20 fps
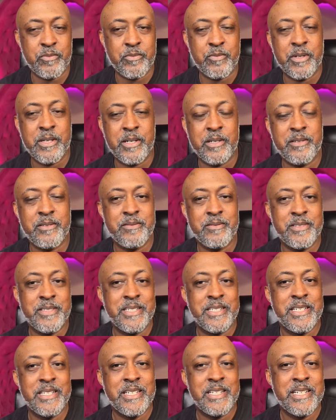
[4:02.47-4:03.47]
Well,
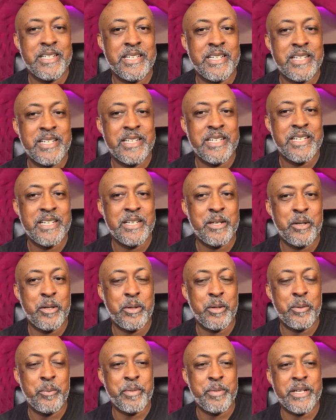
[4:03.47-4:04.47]

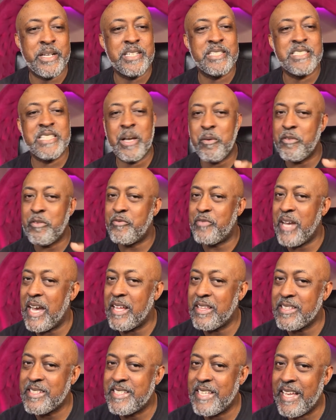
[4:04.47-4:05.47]
because that would
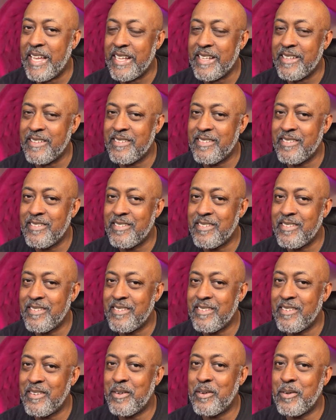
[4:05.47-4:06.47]
validate
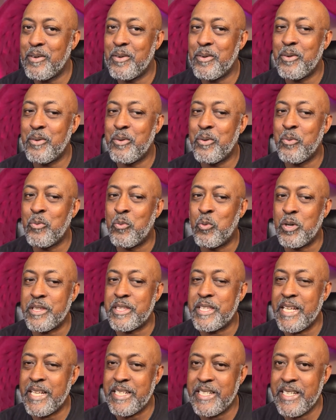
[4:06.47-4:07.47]
what
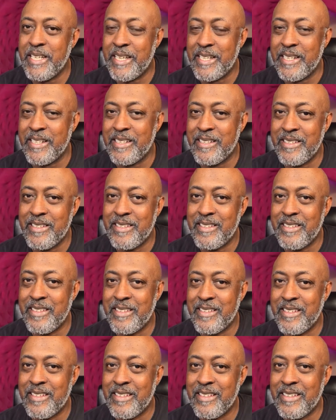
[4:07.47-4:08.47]
they did.
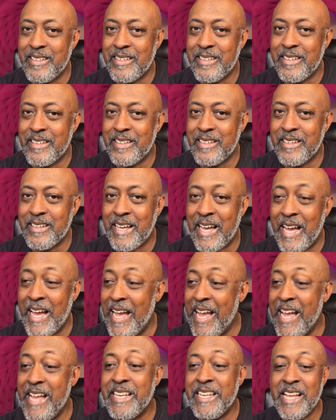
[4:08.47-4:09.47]
I
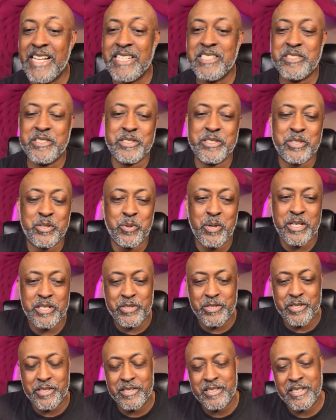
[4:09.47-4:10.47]
had to ask this
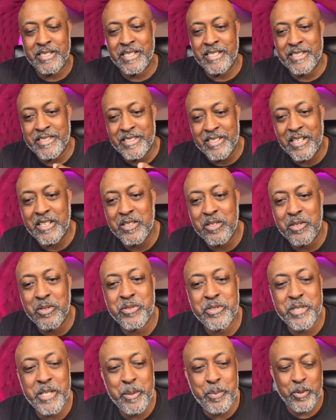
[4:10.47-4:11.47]
question and dug a little
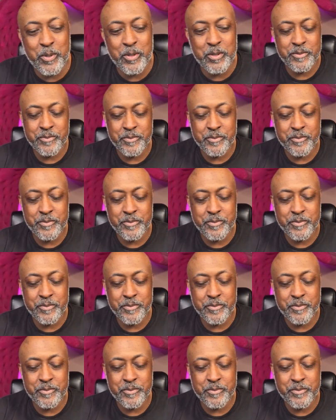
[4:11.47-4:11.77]
deeper,